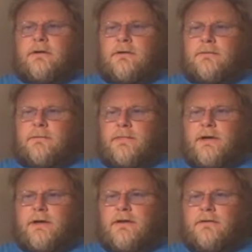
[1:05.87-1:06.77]
Um,
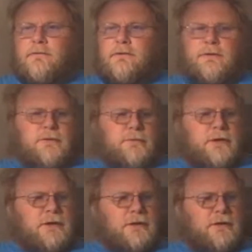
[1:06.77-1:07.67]
I got on a little
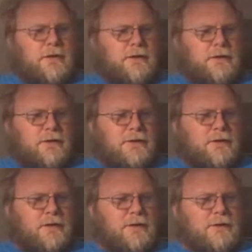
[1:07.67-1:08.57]
bit early
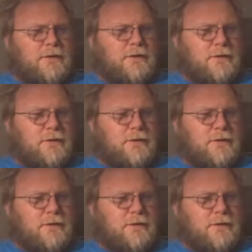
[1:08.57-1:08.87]
here.